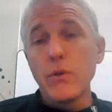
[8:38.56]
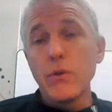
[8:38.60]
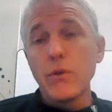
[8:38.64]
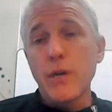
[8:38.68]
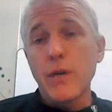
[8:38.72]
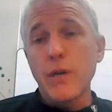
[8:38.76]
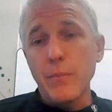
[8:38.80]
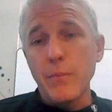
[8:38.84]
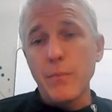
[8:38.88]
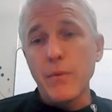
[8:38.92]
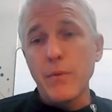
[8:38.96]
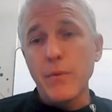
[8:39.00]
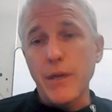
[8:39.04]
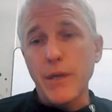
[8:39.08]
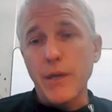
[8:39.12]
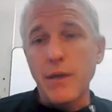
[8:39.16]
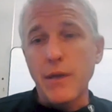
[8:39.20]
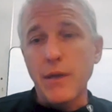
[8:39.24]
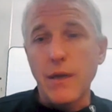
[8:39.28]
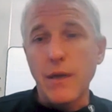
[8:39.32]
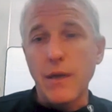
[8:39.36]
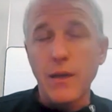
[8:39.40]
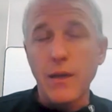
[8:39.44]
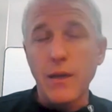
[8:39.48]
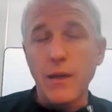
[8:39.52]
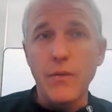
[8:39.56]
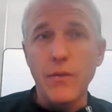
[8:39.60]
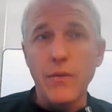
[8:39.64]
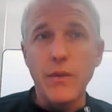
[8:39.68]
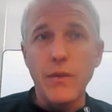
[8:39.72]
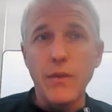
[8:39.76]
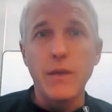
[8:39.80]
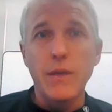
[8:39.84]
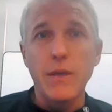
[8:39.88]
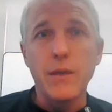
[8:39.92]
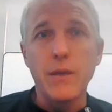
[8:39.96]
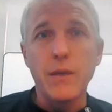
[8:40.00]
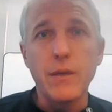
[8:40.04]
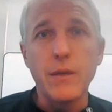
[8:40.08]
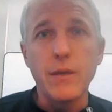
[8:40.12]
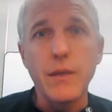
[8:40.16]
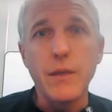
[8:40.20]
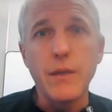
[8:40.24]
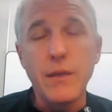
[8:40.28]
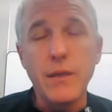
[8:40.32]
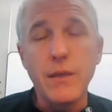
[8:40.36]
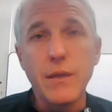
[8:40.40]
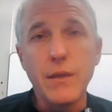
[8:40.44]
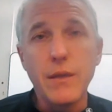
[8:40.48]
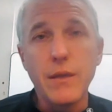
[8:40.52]
a new company, I think
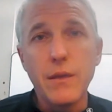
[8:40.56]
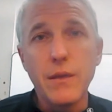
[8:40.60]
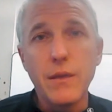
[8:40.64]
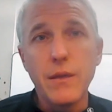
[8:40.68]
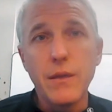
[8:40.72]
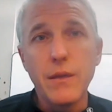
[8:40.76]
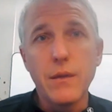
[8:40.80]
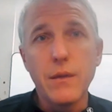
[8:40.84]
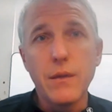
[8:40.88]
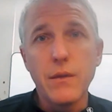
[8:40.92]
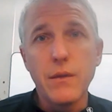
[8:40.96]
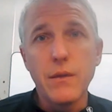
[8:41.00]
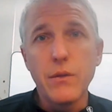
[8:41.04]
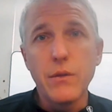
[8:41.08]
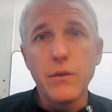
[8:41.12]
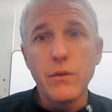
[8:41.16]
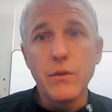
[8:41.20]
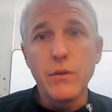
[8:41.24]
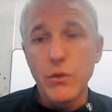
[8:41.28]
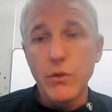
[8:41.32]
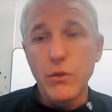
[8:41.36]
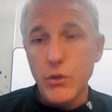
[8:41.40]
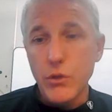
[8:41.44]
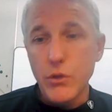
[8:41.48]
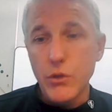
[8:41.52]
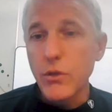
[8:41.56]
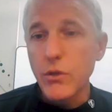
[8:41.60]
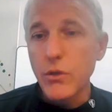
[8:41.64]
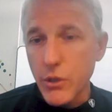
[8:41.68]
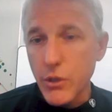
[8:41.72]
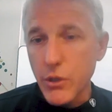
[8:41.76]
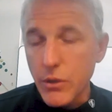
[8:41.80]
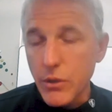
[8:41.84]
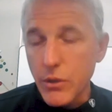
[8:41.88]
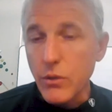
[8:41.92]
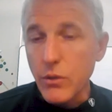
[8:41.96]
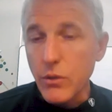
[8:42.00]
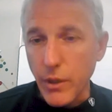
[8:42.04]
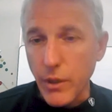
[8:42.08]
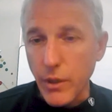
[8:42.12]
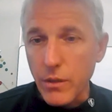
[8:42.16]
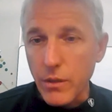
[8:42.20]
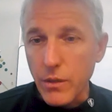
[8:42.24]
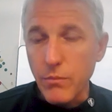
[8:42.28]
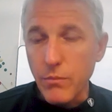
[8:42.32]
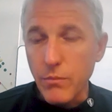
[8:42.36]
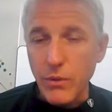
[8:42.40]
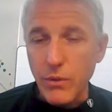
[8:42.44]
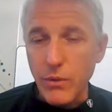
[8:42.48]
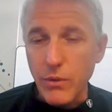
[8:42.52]
you should do
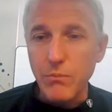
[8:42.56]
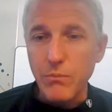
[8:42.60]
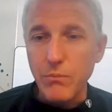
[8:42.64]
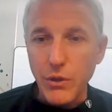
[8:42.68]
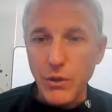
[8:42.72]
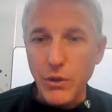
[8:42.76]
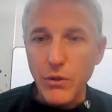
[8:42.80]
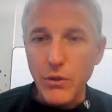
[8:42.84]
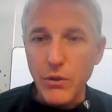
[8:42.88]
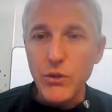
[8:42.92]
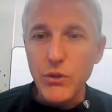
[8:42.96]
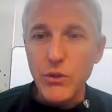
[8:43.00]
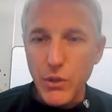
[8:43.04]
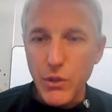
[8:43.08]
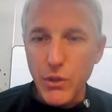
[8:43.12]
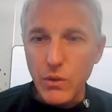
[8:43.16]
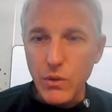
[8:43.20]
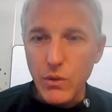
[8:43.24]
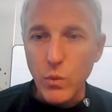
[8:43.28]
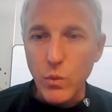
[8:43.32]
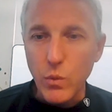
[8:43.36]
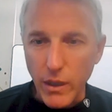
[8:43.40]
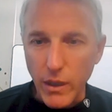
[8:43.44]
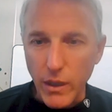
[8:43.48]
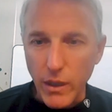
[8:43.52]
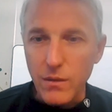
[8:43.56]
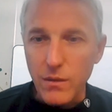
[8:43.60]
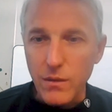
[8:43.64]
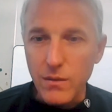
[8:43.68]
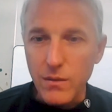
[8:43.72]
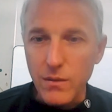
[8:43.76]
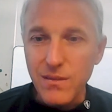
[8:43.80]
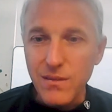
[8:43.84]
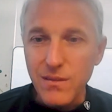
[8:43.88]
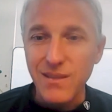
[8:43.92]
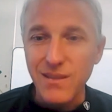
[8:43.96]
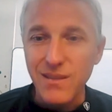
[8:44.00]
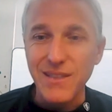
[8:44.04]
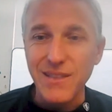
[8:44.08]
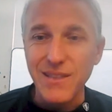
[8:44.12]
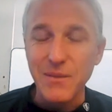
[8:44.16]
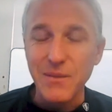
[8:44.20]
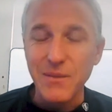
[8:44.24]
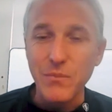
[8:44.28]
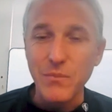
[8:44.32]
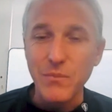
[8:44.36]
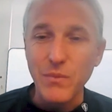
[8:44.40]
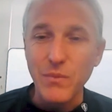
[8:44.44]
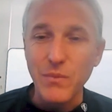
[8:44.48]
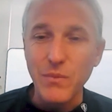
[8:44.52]
it, but you should do it well.
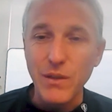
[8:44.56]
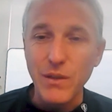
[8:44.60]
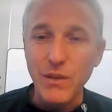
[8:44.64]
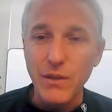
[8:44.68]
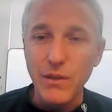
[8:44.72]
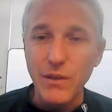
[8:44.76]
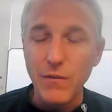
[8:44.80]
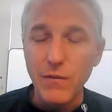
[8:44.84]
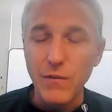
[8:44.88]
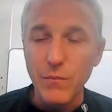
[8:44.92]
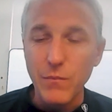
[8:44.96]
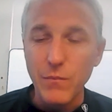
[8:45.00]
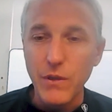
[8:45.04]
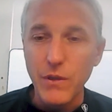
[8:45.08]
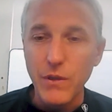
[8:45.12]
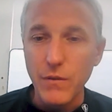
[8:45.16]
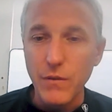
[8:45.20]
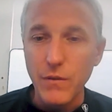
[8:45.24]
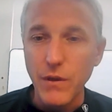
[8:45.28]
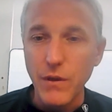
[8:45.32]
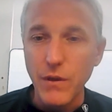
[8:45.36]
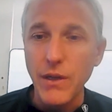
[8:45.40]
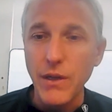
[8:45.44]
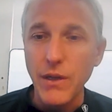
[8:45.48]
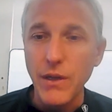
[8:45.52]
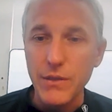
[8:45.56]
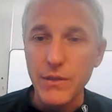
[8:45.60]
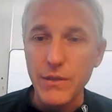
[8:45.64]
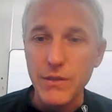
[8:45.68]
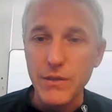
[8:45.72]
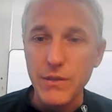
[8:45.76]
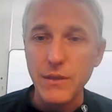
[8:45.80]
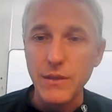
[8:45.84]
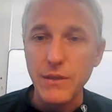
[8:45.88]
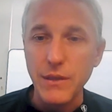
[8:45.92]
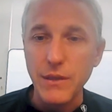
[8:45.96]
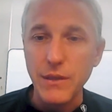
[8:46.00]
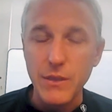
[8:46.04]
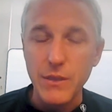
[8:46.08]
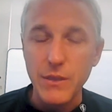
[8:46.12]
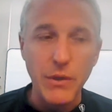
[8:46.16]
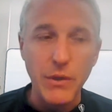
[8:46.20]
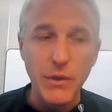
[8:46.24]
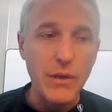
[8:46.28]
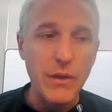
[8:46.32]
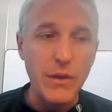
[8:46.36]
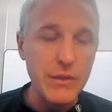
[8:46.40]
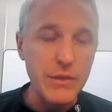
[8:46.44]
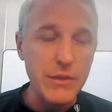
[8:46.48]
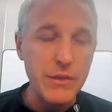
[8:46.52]
There are various
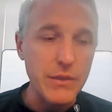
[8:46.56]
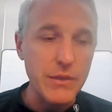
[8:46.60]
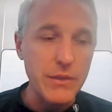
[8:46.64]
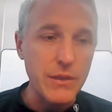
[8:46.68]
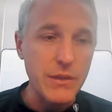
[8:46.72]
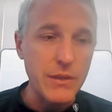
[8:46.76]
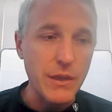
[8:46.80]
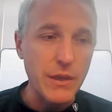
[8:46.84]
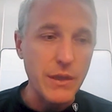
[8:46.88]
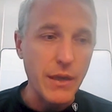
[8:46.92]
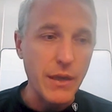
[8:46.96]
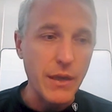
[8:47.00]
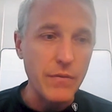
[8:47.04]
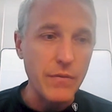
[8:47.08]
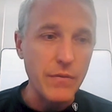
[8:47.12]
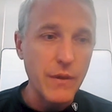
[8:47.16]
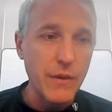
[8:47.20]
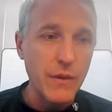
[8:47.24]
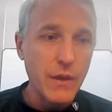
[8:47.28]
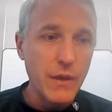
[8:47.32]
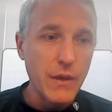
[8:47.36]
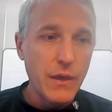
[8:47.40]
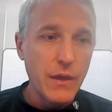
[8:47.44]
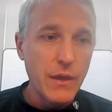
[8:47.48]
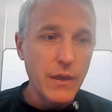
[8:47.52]
experiences that I've